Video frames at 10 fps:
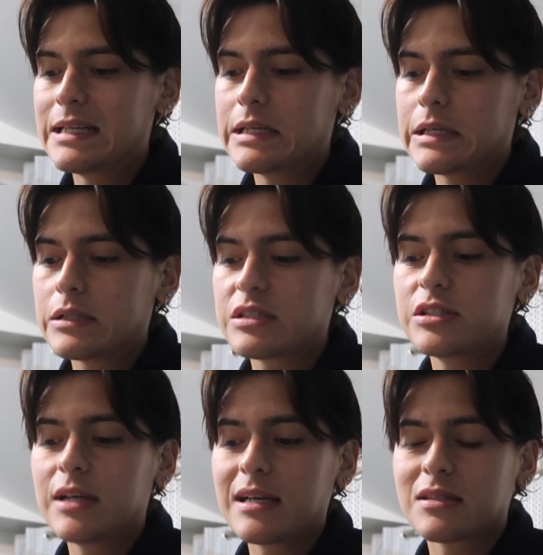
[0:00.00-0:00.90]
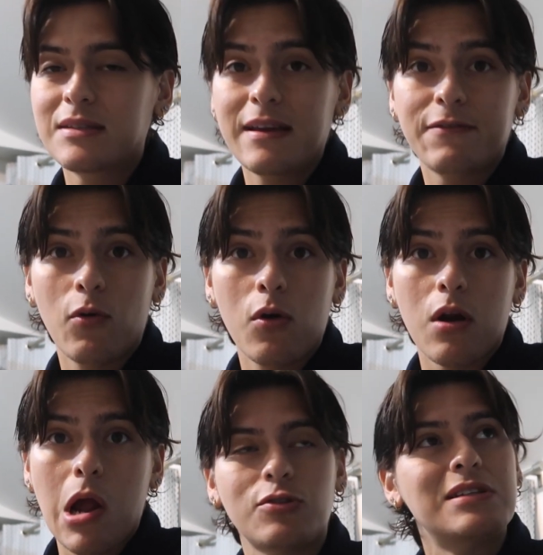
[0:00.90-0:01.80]
and I'll see you guys on day
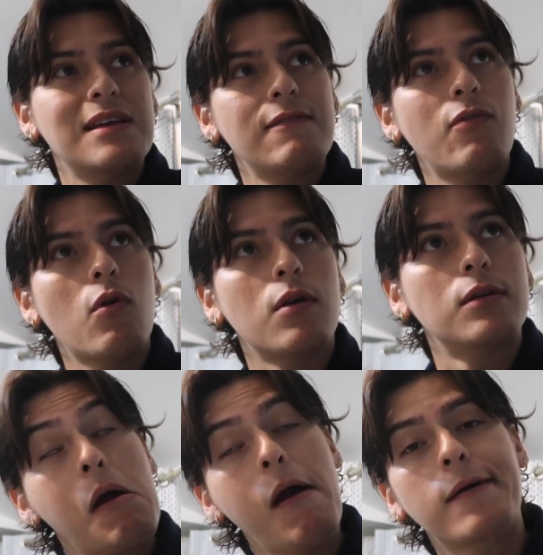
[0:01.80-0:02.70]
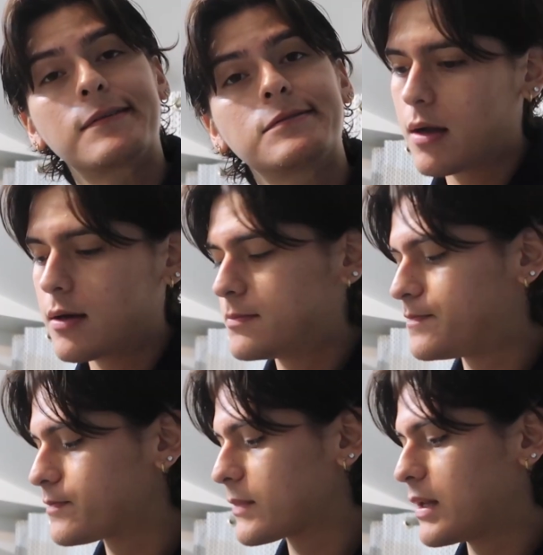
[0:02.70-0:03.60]
four. It's already day four. Huh. But
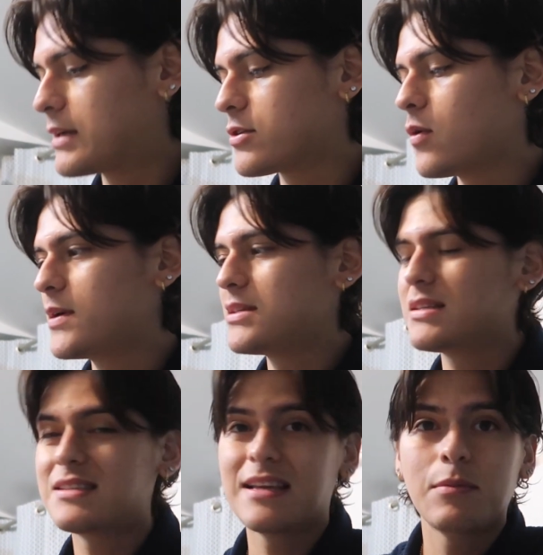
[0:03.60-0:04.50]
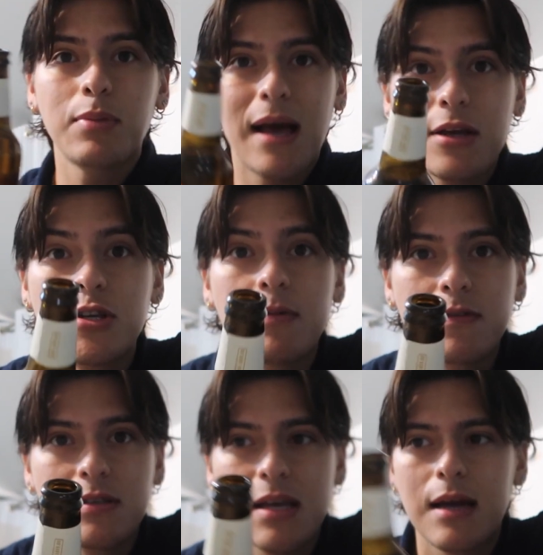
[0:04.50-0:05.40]
um, as always, stay the black sheep
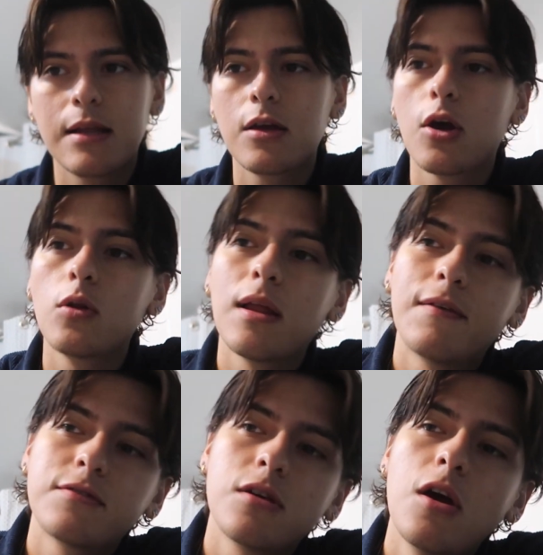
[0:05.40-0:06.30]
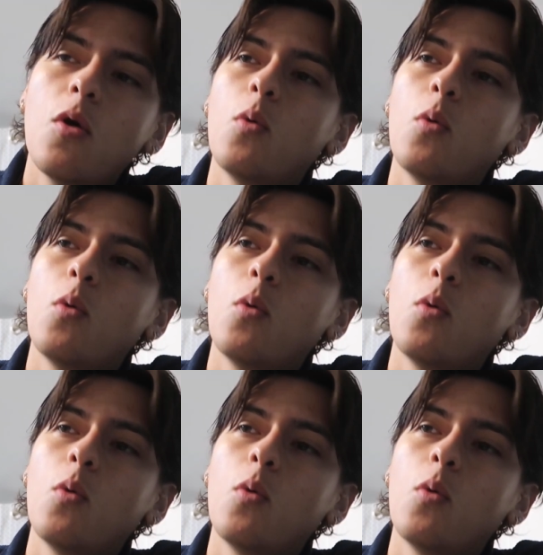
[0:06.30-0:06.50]
of society. Go left,